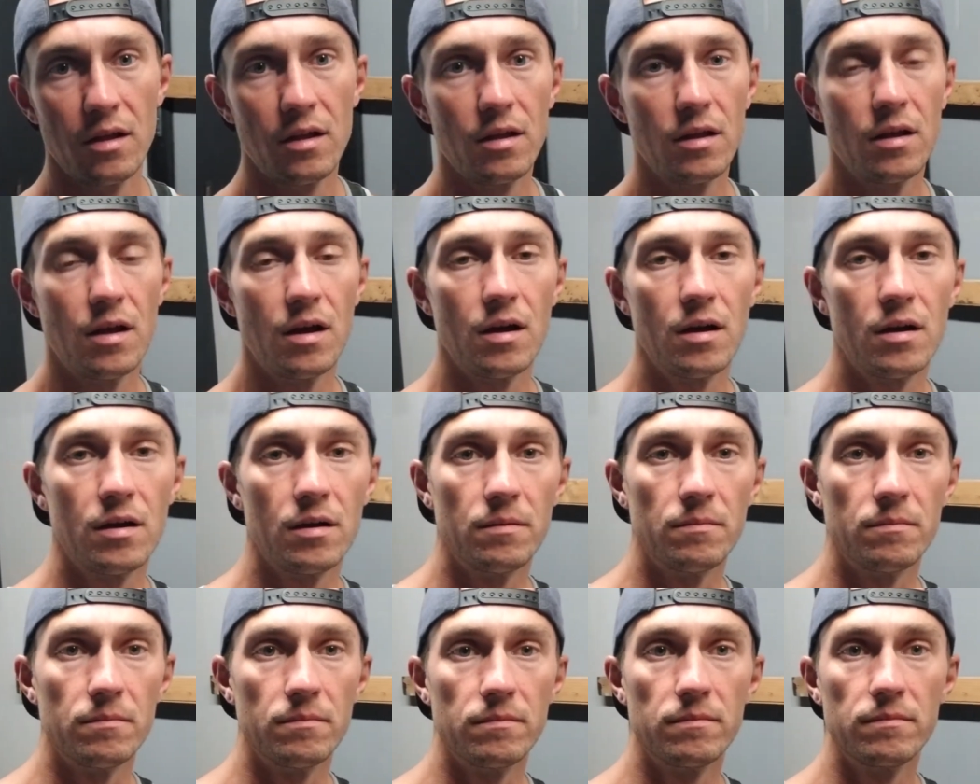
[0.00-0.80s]

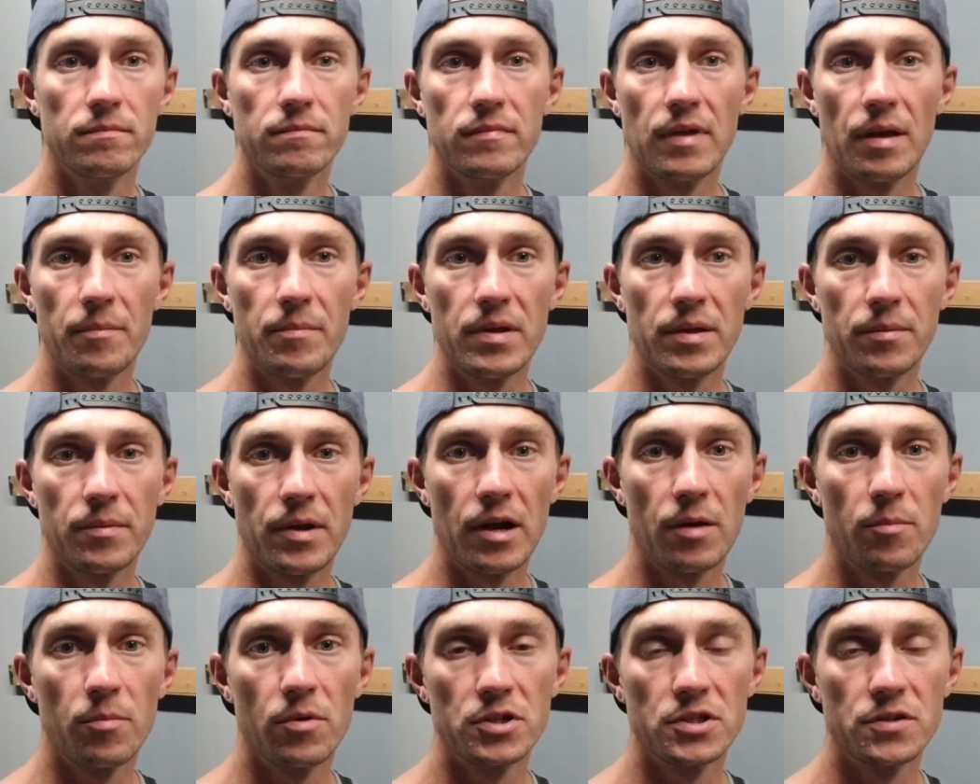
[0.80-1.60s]
I've been
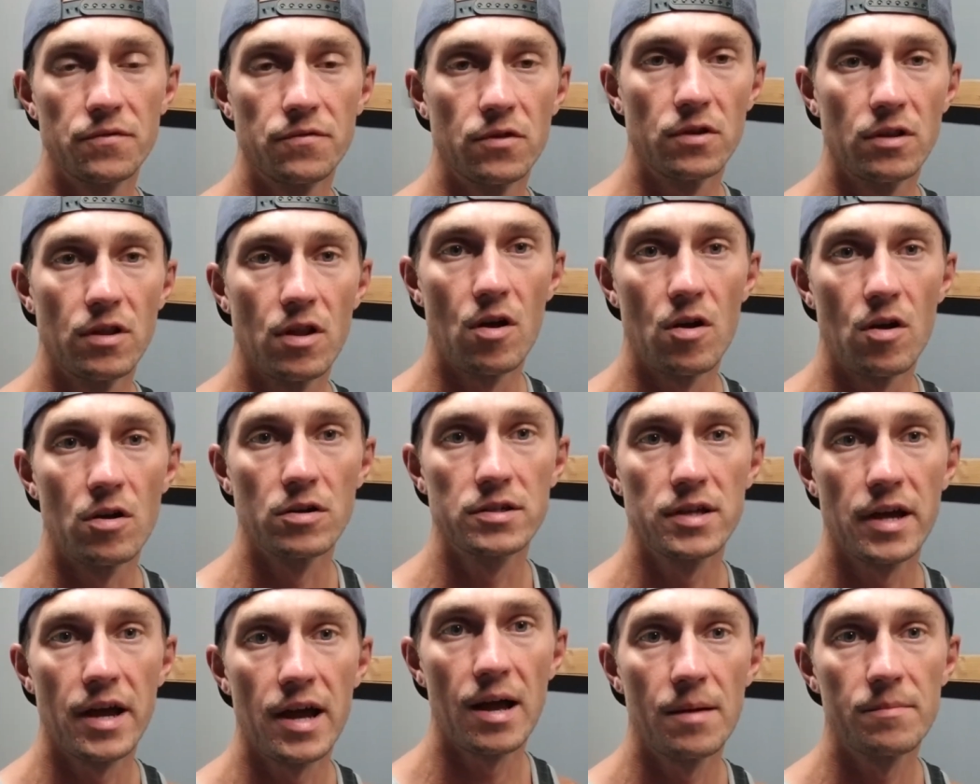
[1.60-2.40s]
airbrushing for a long
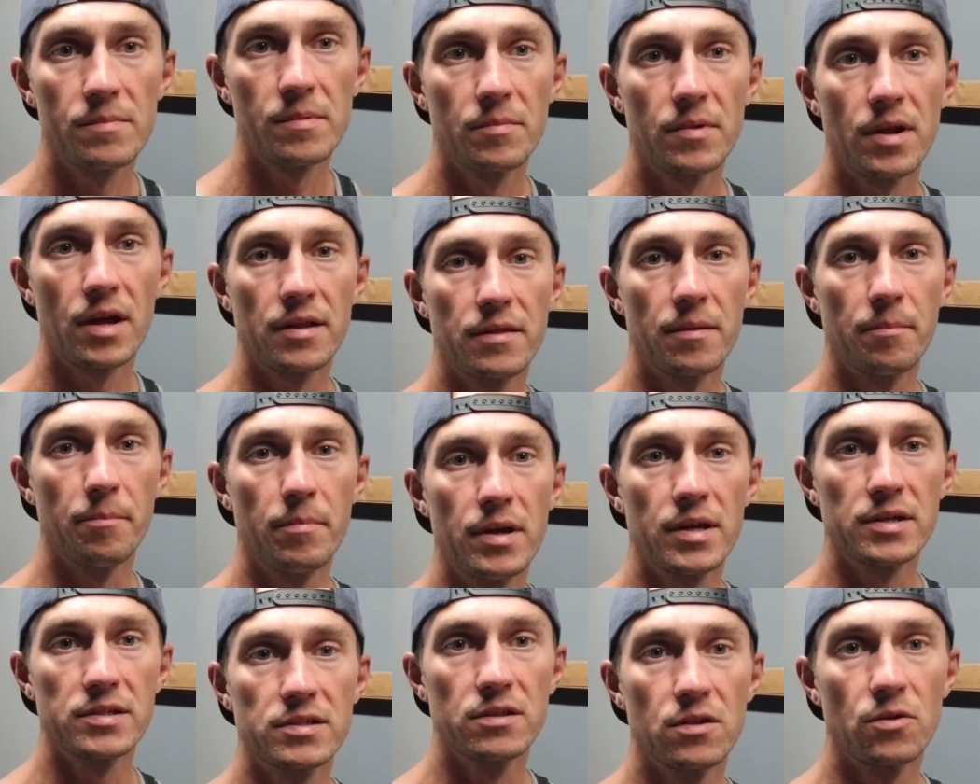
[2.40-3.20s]
time. I'm not the
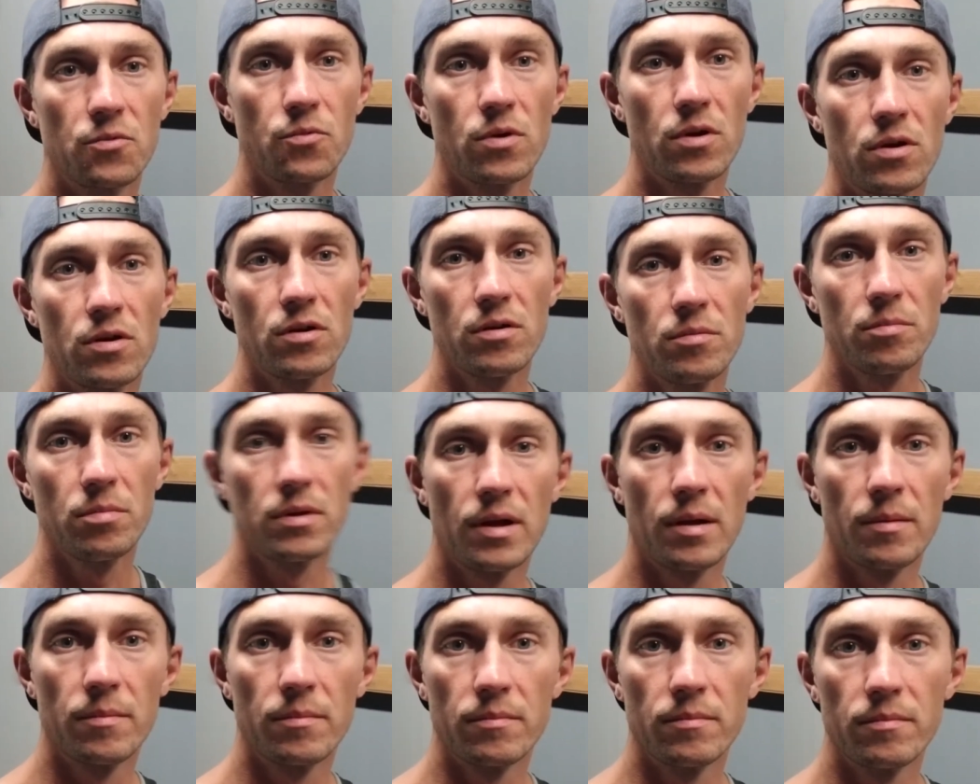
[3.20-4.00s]
best in the world, but
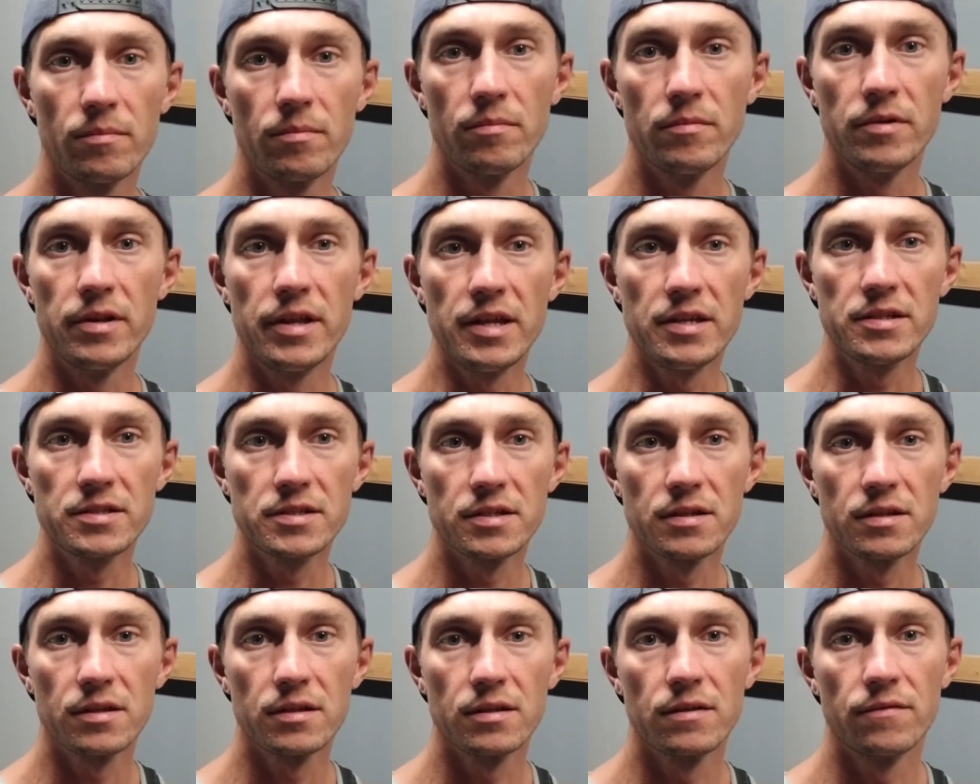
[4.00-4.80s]
I'm
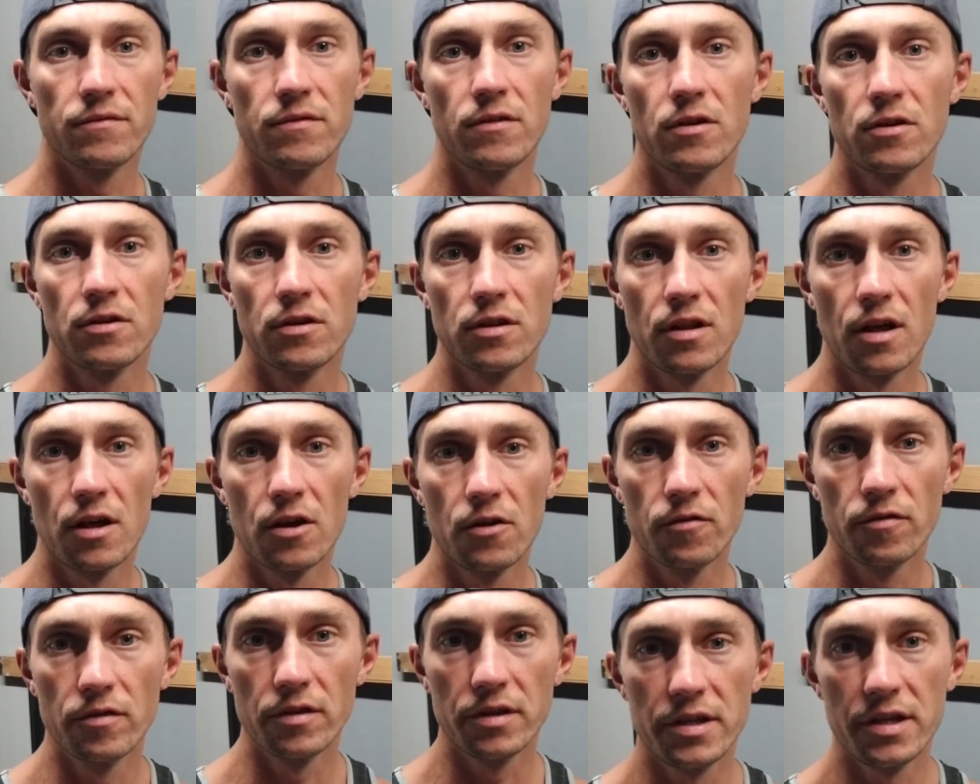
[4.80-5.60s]
decent. I've learned a lot
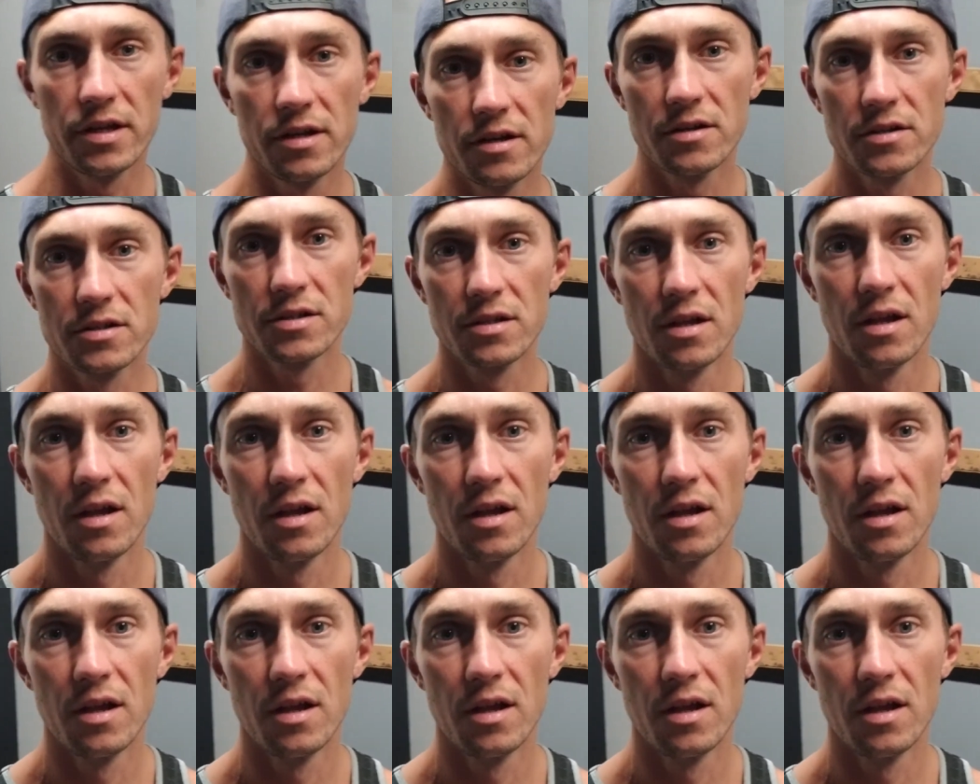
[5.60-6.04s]
over the years.